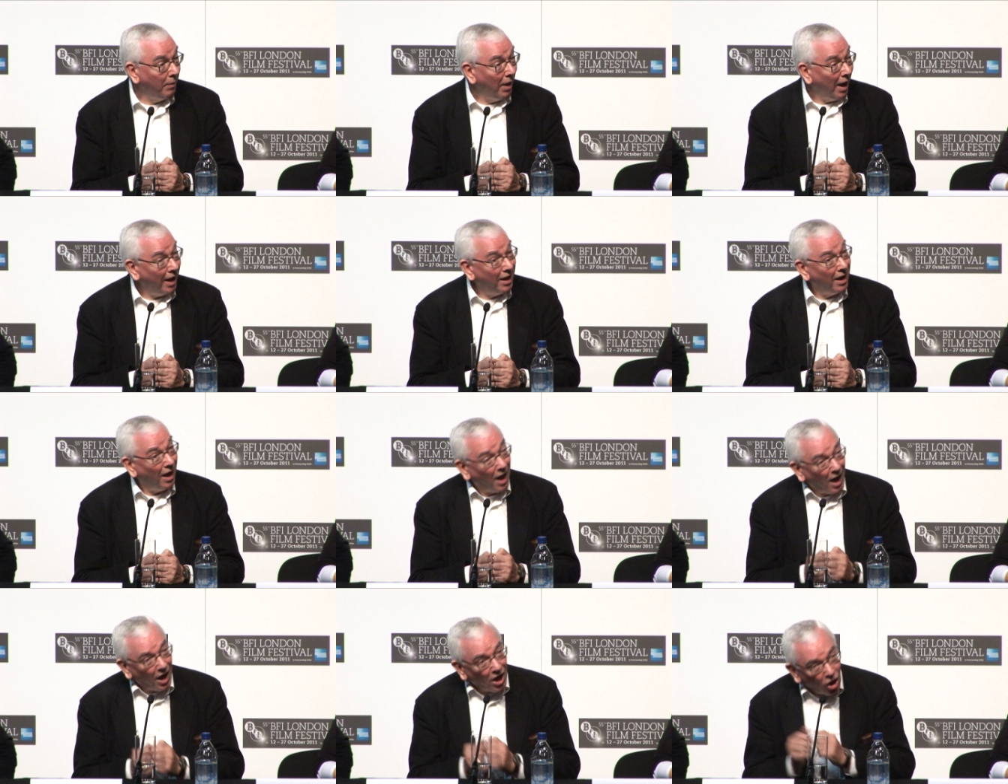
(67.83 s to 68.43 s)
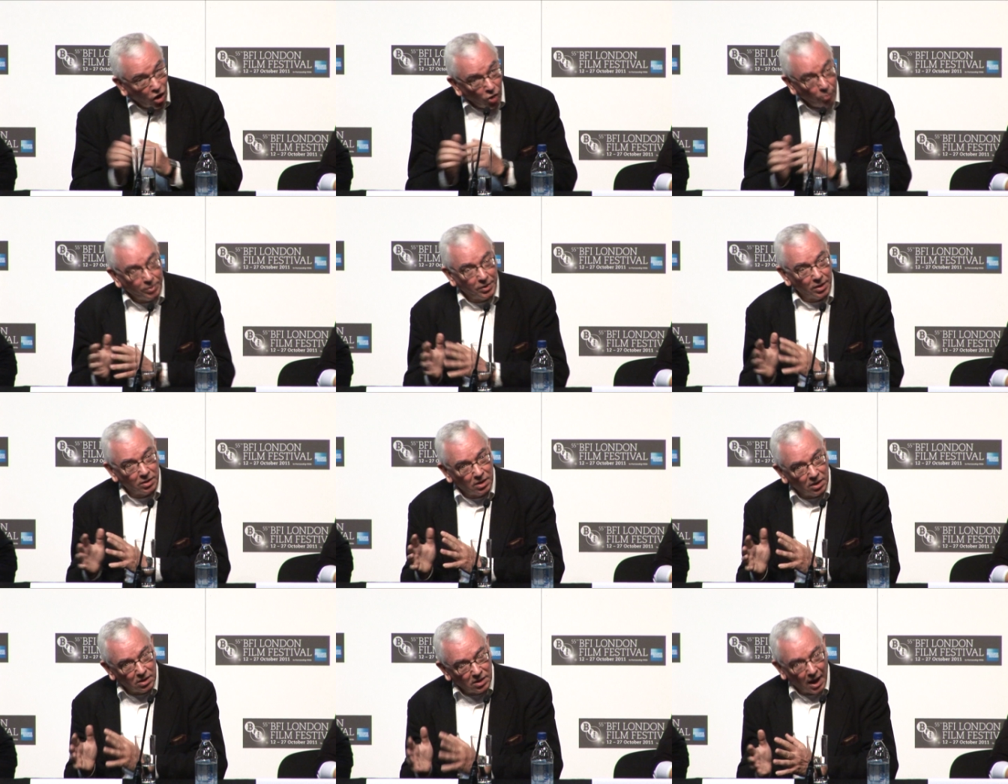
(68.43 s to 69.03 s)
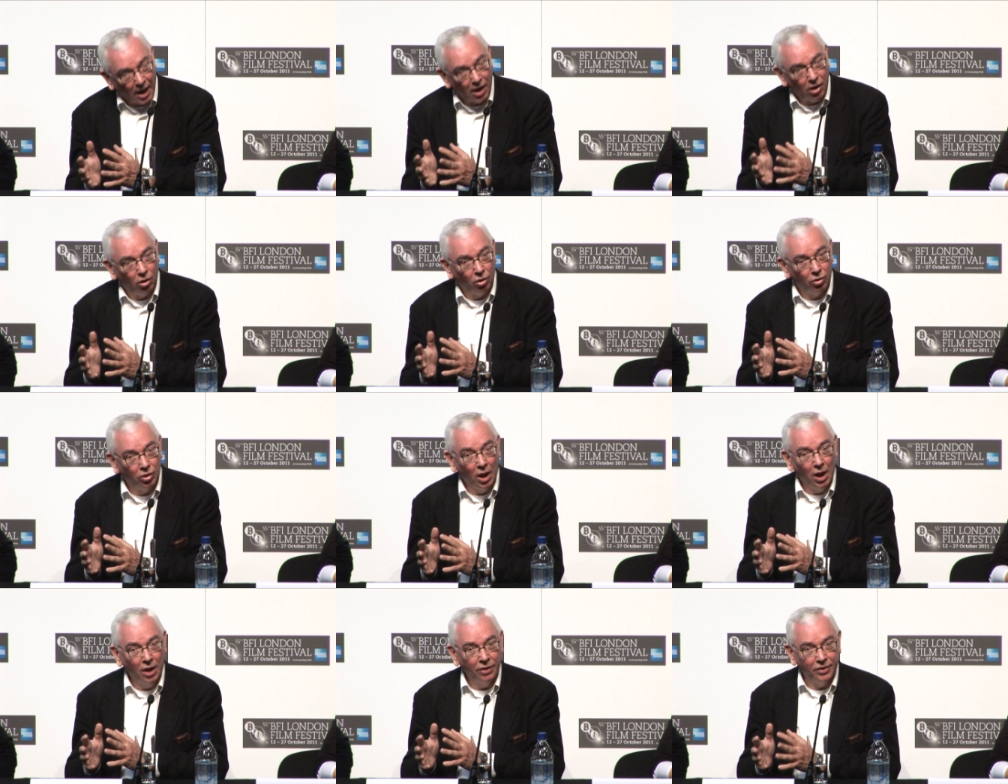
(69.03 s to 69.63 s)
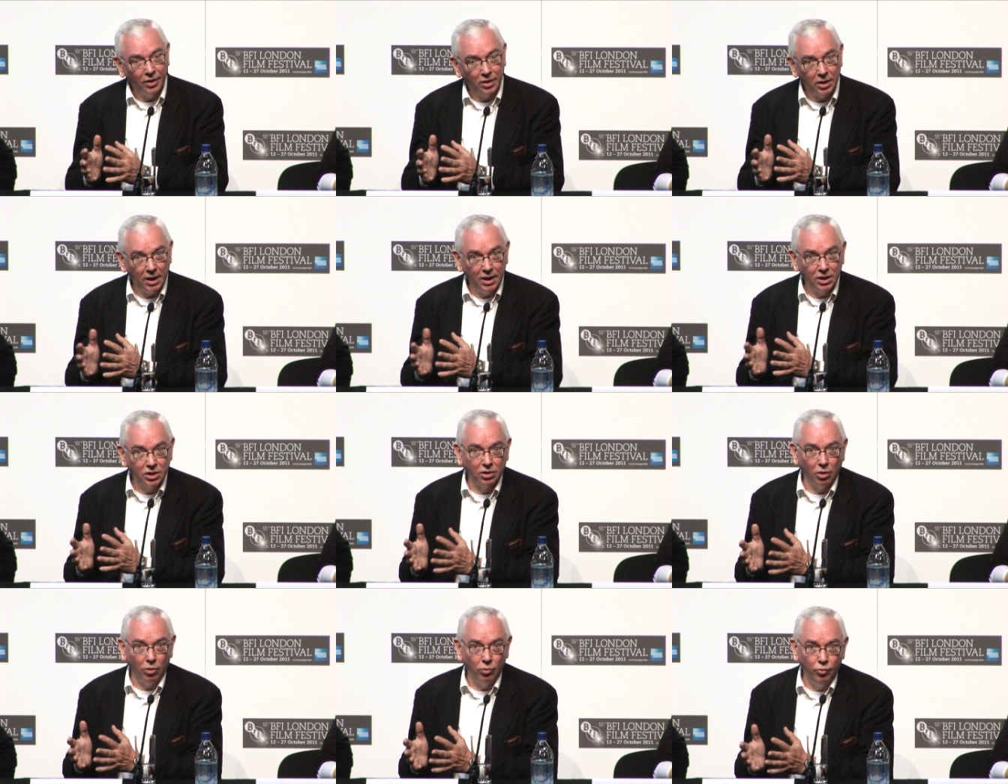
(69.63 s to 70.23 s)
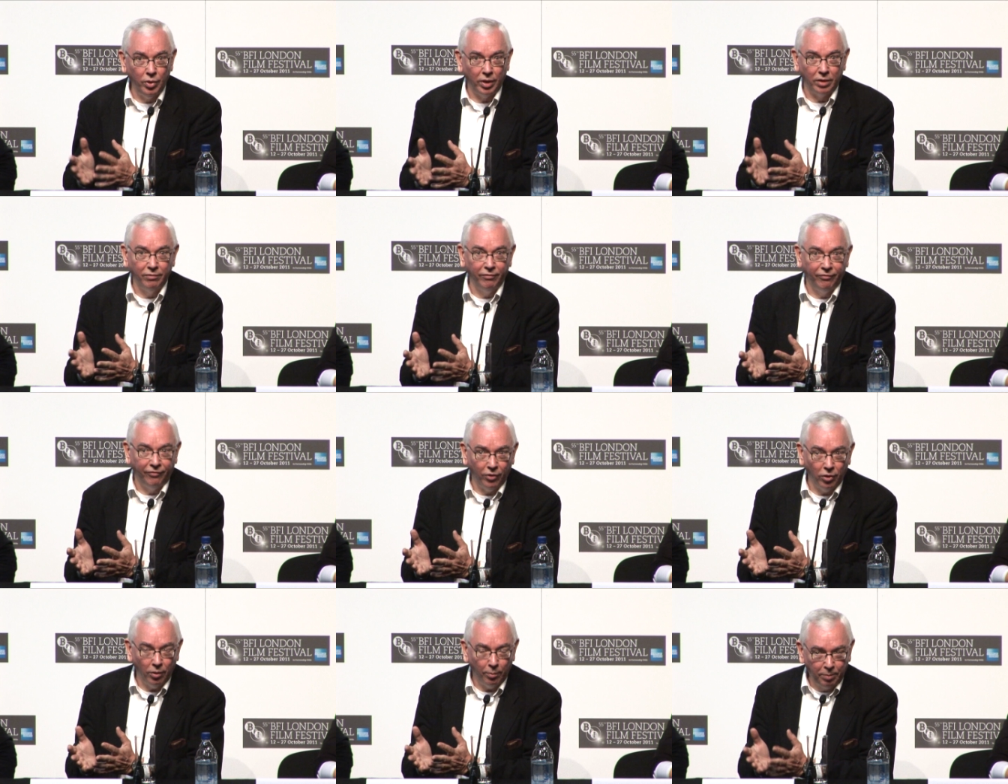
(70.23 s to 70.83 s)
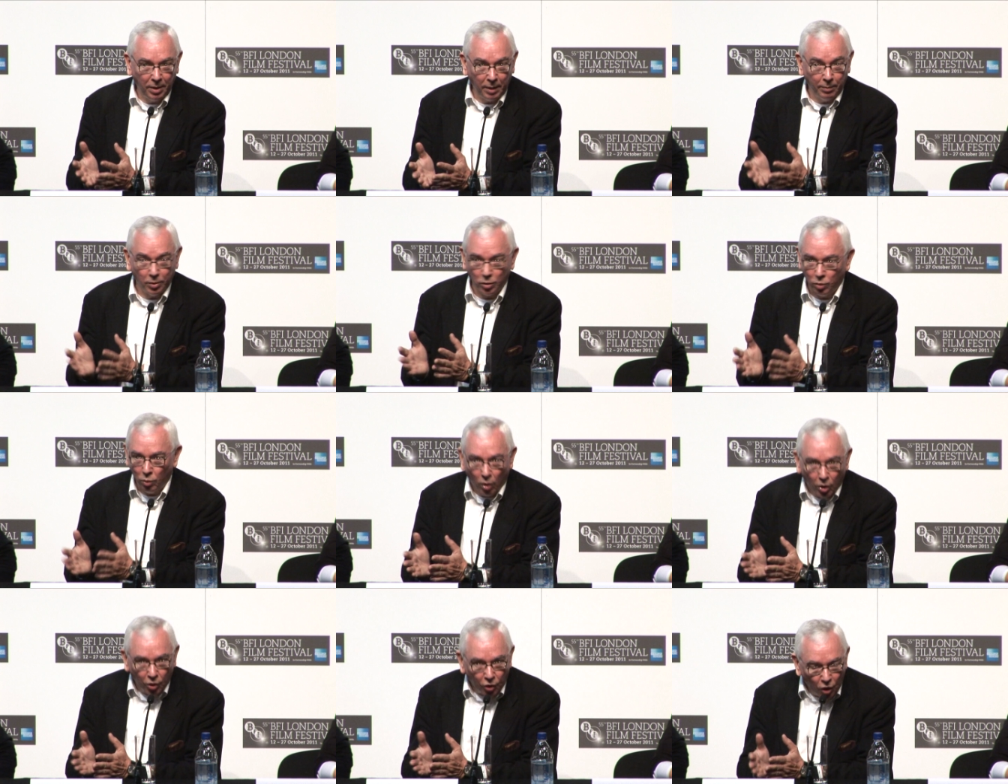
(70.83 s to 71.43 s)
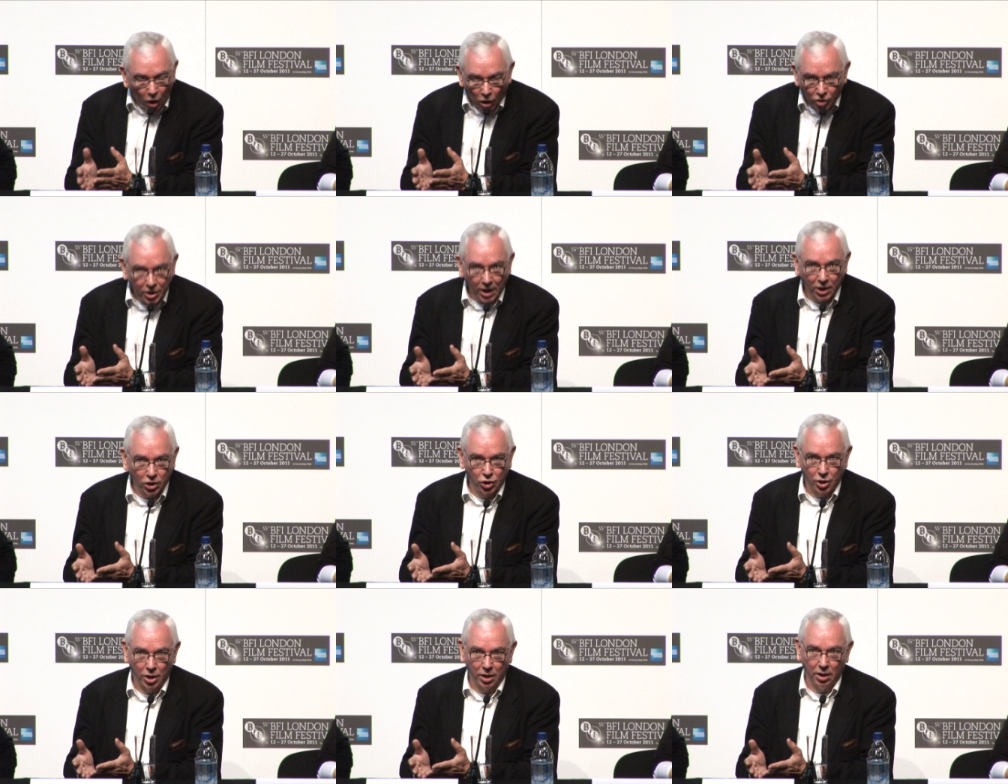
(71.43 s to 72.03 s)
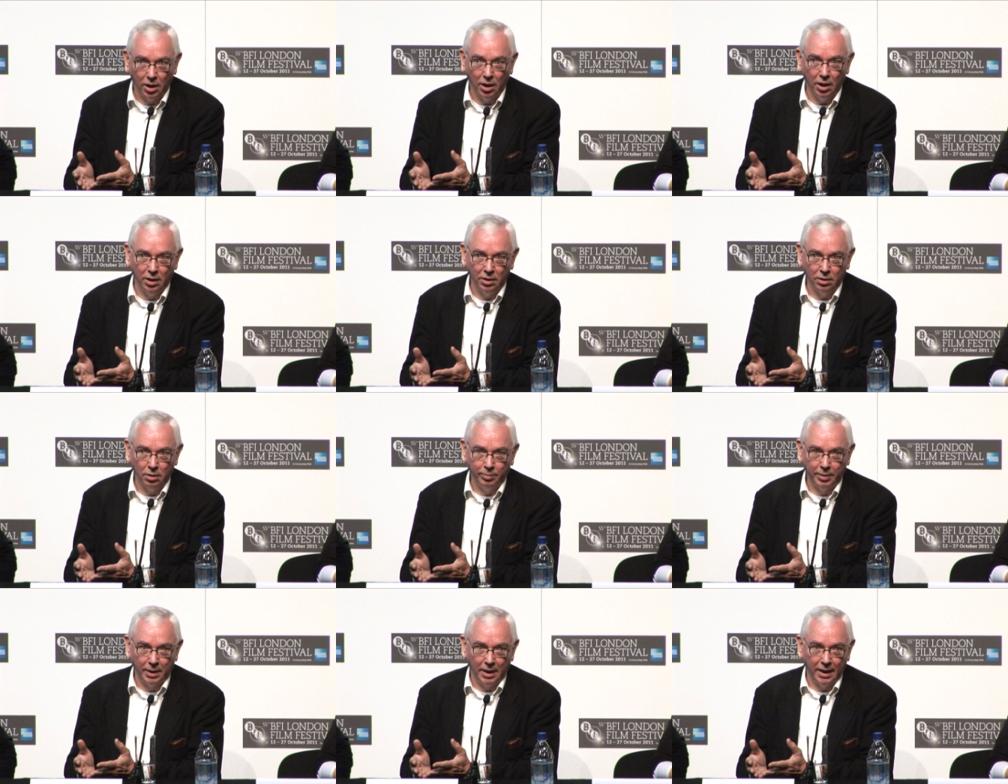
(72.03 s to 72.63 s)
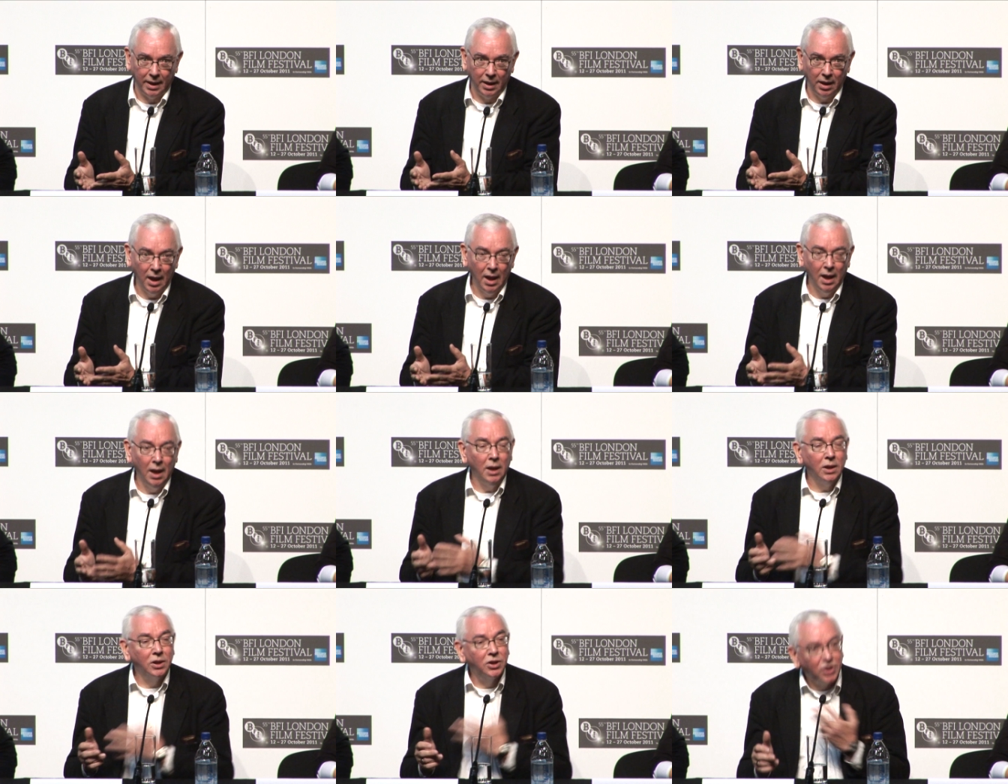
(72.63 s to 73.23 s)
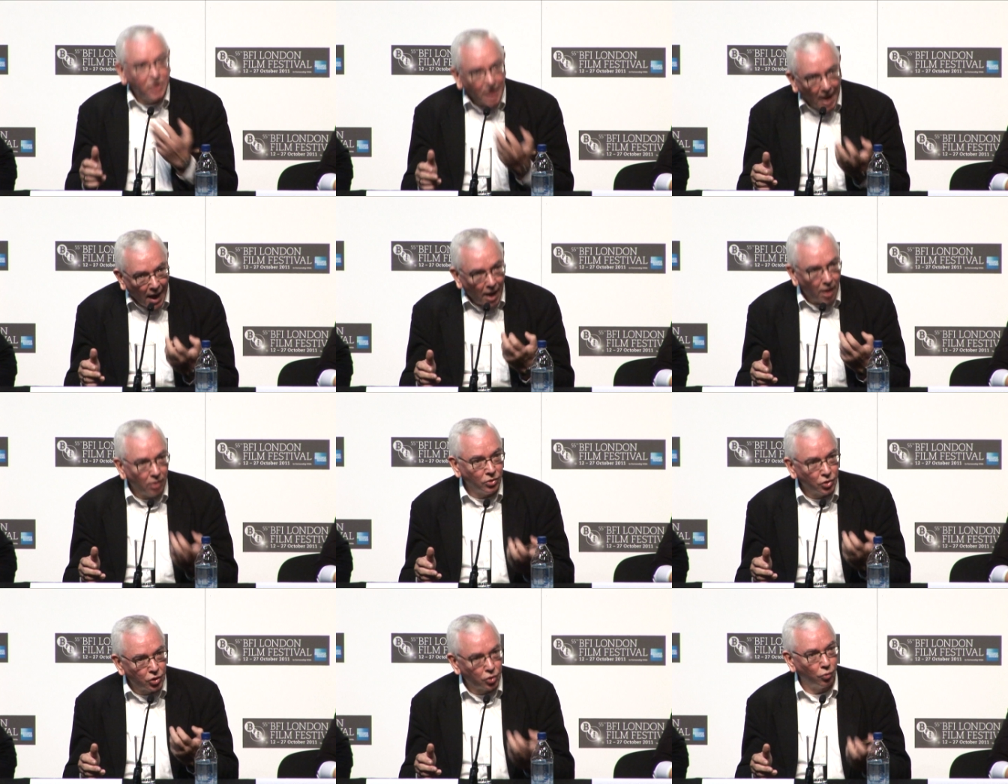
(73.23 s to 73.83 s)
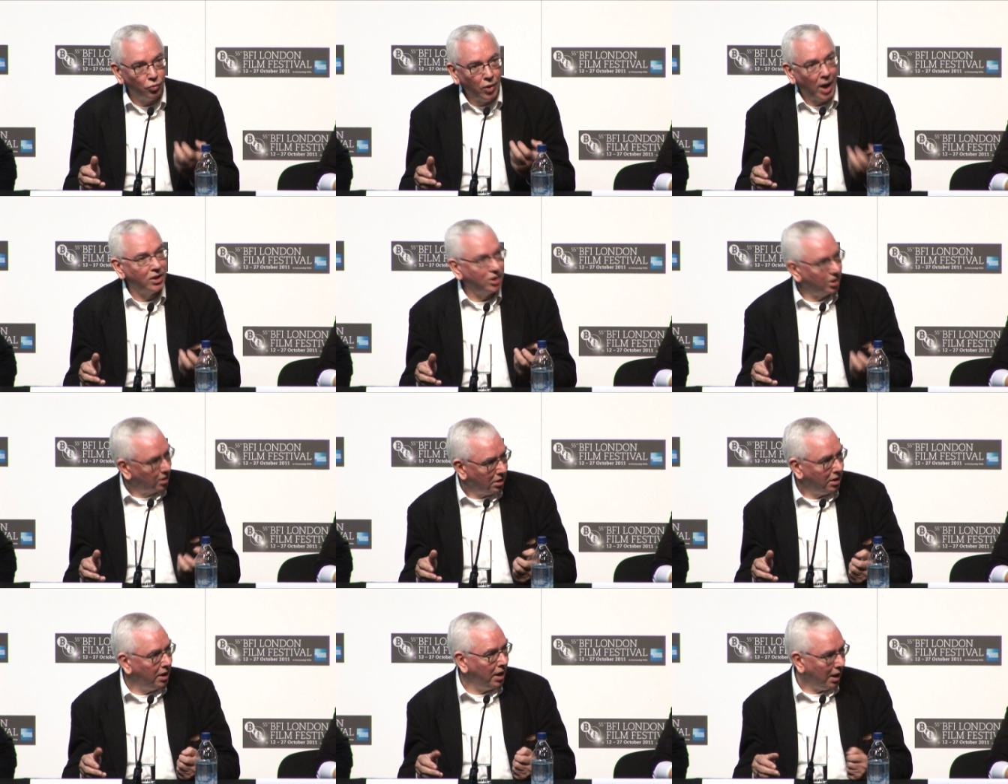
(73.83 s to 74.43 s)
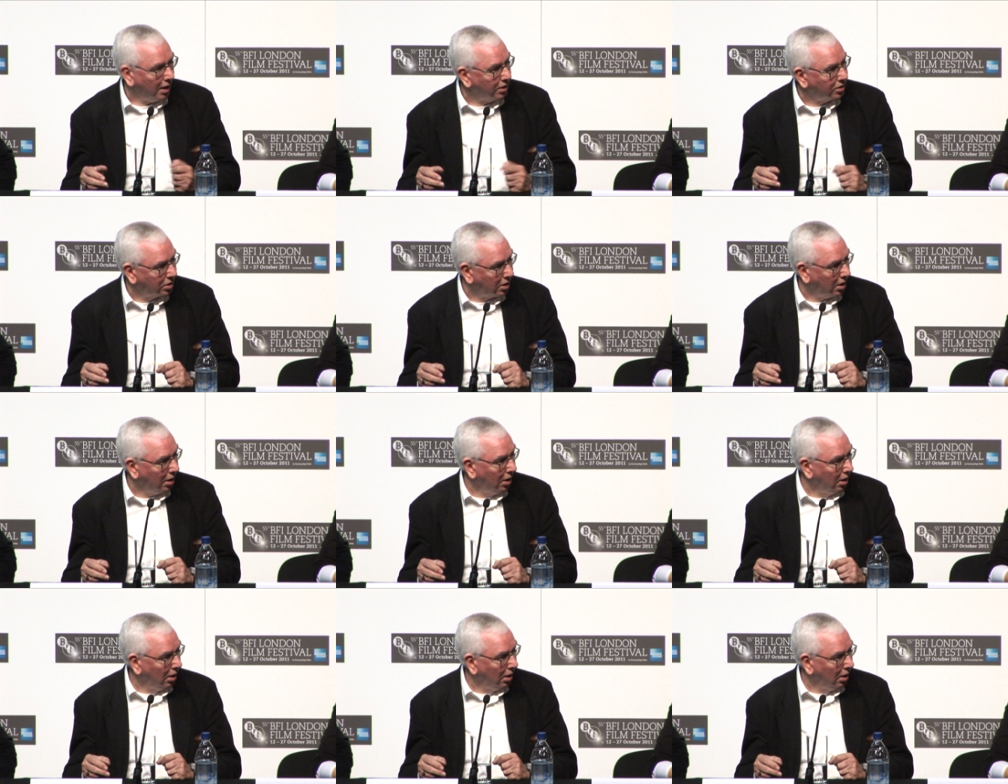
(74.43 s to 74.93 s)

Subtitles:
And I hope that the dialogue that is written for people who are not actually in the play sounds Rattigan-esque.